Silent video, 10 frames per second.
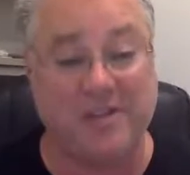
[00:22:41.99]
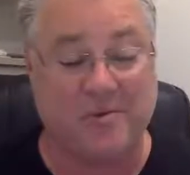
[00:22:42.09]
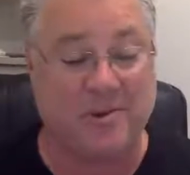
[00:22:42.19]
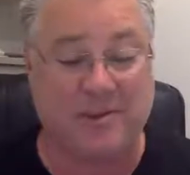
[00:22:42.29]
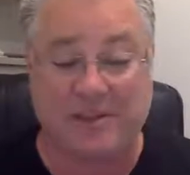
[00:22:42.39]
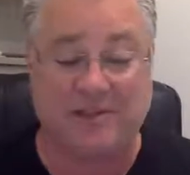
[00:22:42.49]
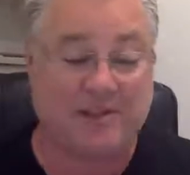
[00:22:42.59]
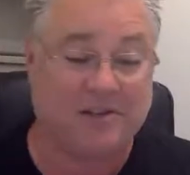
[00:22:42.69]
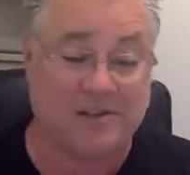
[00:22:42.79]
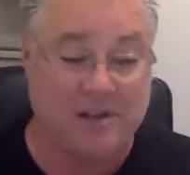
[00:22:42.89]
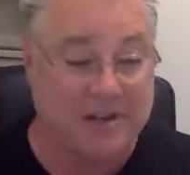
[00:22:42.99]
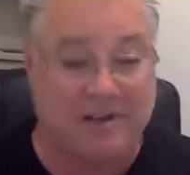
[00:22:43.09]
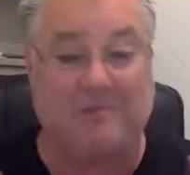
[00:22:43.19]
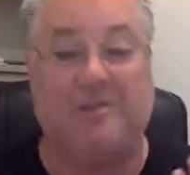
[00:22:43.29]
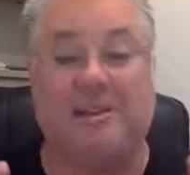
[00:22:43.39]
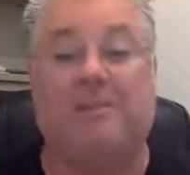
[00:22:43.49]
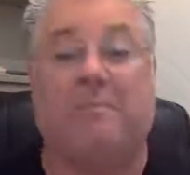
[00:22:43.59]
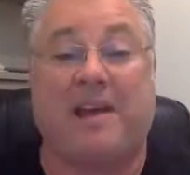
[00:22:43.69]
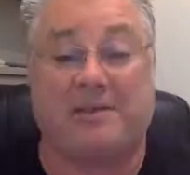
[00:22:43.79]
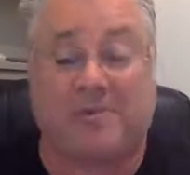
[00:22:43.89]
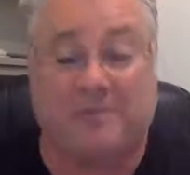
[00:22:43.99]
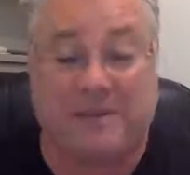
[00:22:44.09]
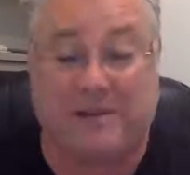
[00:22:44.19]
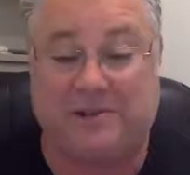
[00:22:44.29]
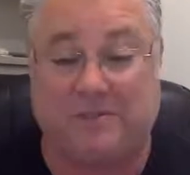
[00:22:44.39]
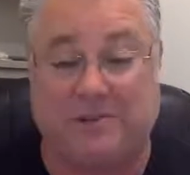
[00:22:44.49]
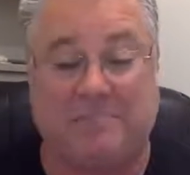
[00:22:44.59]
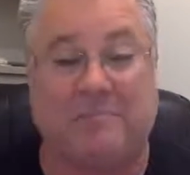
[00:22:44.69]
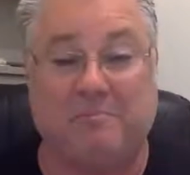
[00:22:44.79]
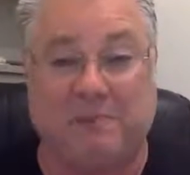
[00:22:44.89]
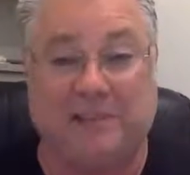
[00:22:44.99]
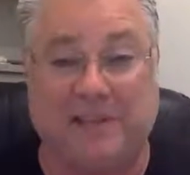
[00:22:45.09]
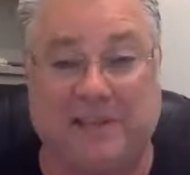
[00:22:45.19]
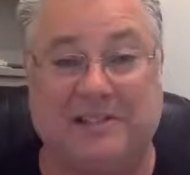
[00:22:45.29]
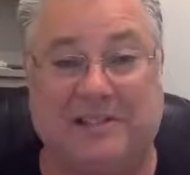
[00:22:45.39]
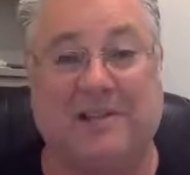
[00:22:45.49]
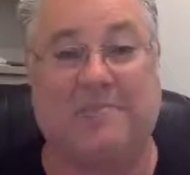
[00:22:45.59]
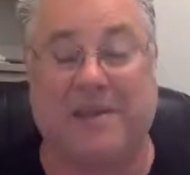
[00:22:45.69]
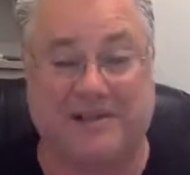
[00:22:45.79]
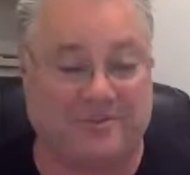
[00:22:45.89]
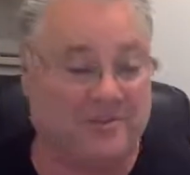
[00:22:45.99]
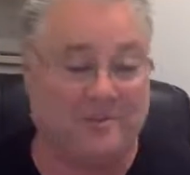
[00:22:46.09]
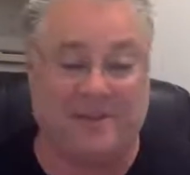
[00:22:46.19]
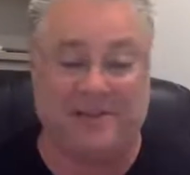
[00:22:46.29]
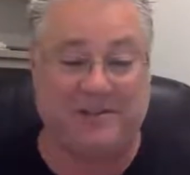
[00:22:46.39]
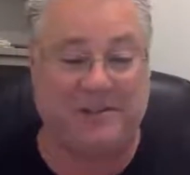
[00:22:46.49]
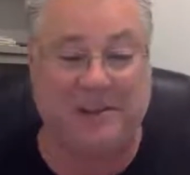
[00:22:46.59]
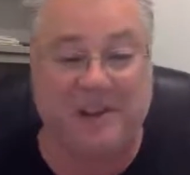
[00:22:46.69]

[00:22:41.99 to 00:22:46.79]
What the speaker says: One of the things I do, get a password manager, people. Please get a password manager.